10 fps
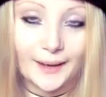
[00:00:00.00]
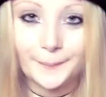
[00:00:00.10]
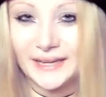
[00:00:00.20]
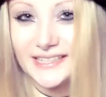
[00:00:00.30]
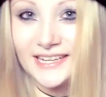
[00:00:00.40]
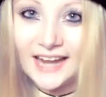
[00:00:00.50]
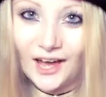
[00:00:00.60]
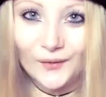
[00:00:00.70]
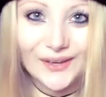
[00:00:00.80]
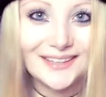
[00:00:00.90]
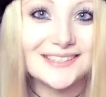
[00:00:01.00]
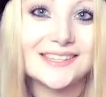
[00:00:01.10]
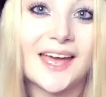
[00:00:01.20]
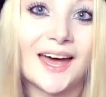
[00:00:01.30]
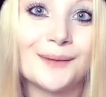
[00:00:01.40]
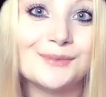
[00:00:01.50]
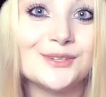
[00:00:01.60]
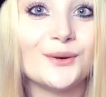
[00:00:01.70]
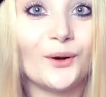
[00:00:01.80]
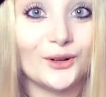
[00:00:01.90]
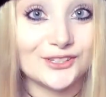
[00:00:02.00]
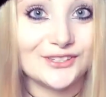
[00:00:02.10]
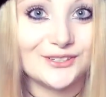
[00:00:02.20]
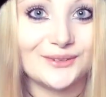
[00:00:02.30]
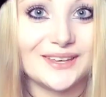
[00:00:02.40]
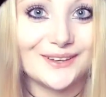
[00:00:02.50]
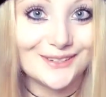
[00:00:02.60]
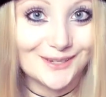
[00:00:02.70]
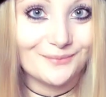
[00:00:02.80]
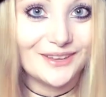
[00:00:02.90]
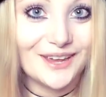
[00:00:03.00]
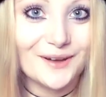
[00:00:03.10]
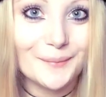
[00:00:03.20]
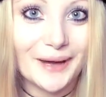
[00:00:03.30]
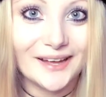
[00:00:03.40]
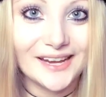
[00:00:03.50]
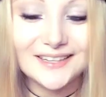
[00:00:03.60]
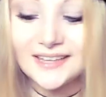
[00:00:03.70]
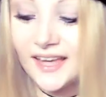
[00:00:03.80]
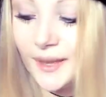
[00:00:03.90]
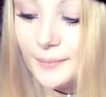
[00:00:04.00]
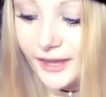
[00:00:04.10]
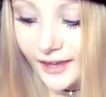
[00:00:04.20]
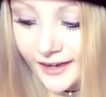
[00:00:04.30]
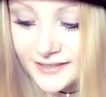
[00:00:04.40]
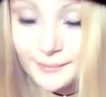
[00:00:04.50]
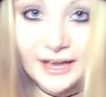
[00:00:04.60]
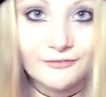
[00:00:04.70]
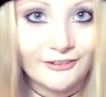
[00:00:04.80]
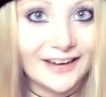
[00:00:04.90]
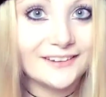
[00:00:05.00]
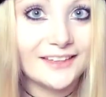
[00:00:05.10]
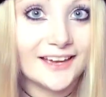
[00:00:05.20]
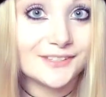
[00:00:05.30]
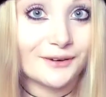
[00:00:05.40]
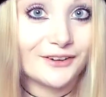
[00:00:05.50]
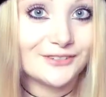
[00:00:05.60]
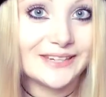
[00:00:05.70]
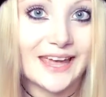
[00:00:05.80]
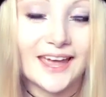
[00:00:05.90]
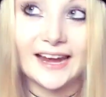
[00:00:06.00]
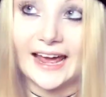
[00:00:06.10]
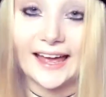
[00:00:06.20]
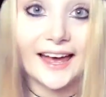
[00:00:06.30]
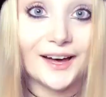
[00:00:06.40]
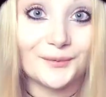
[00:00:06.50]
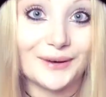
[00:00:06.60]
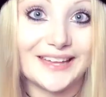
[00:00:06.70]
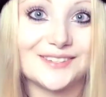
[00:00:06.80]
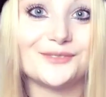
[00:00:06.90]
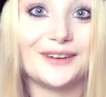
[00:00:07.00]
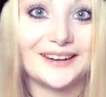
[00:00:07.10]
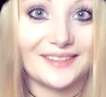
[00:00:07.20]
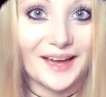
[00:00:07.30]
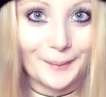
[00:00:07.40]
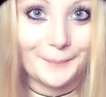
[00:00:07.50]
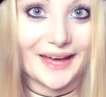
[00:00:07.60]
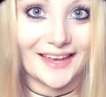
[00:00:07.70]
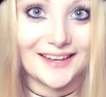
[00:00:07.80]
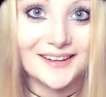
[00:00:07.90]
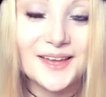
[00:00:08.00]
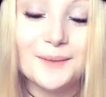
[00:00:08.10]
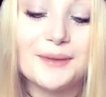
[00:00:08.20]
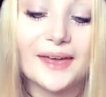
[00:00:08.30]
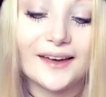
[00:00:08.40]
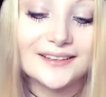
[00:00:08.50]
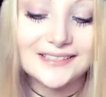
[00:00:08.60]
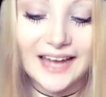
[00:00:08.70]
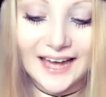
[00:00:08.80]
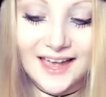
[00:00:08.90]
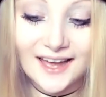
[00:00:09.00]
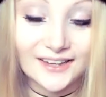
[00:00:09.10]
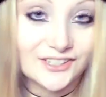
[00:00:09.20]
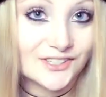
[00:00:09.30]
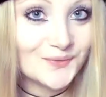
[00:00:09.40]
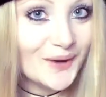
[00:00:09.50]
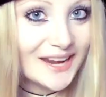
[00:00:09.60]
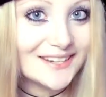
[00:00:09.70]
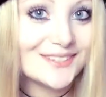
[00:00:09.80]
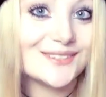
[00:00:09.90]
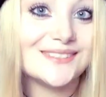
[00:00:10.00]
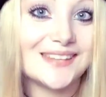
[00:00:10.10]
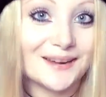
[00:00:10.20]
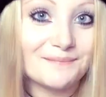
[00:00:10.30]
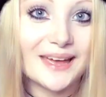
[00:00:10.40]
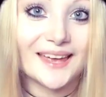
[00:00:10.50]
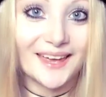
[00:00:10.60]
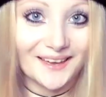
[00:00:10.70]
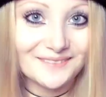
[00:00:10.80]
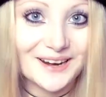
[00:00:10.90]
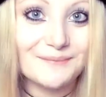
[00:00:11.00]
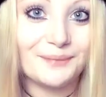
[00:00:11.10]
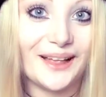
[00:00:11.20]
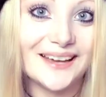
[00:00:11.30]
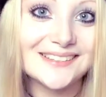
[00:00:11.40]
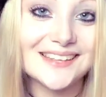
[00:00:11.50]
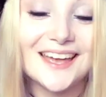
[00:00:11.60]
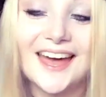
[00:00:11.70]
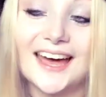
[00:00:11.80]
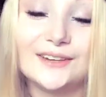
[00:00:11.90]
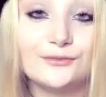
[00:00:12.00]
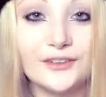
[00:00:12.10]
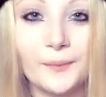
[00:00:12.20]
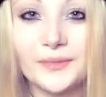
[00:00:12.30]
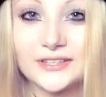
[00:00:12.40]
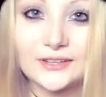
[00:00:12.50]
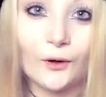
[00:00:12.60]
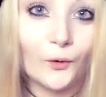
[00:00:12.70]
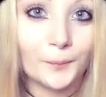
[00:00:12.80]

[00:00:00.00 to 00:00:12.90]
But now it's time to also do a YouTube video about it because my vinyl has arrived today and I can't wait to finally unpack it, because I just waited to set my camera in place and film this whole